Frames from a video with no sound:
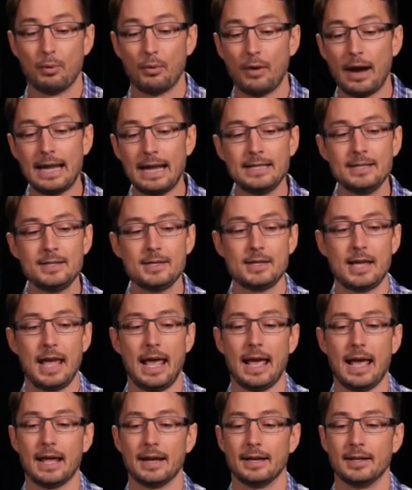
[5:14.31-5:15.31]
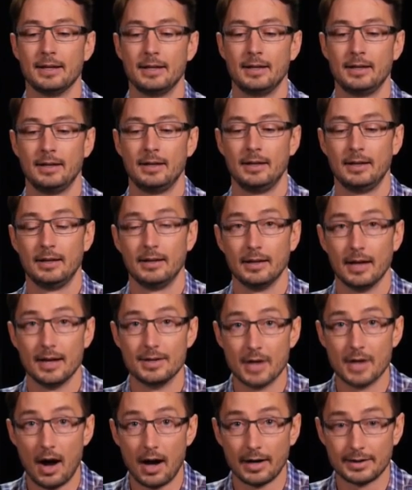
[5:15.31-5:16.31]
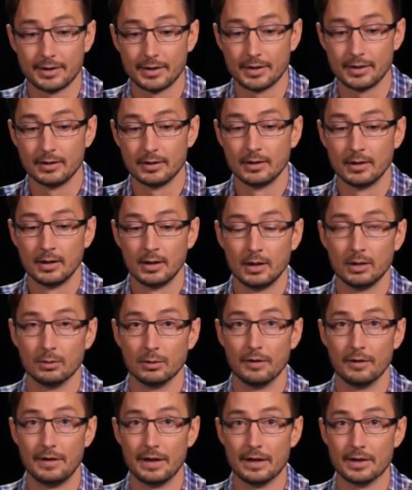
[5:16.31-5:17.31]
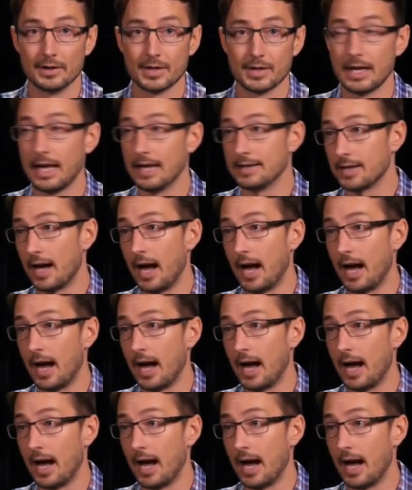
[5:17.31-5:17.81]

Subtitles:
and brain scan, a doctor reveals.